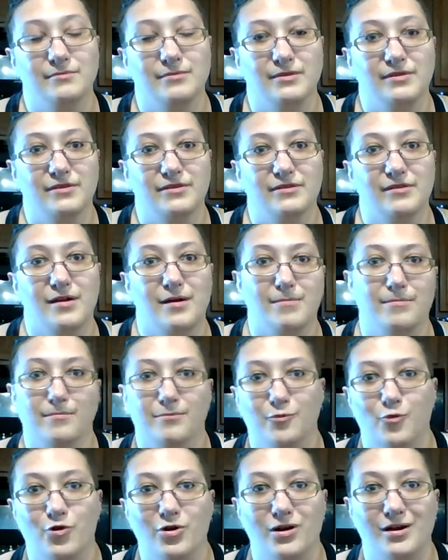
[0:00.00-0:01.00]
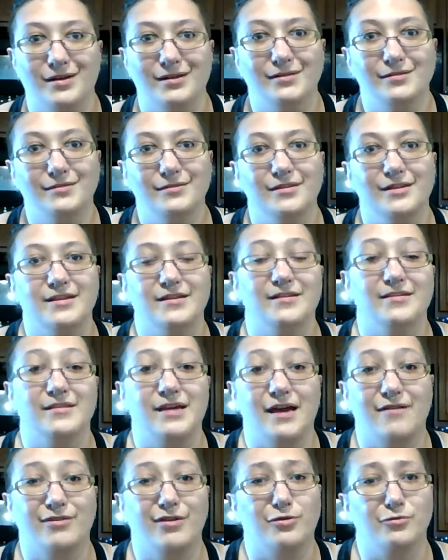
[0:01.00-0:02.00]
someone is
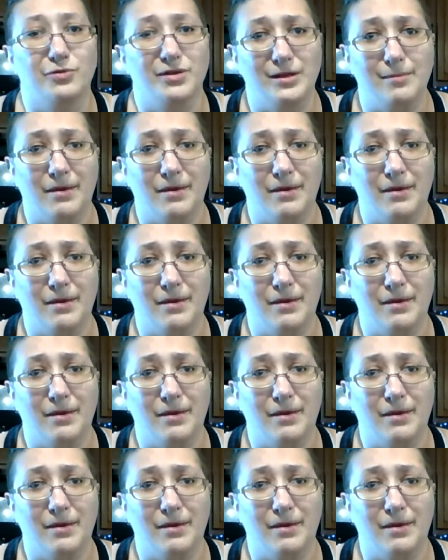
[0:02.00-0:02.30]
having a really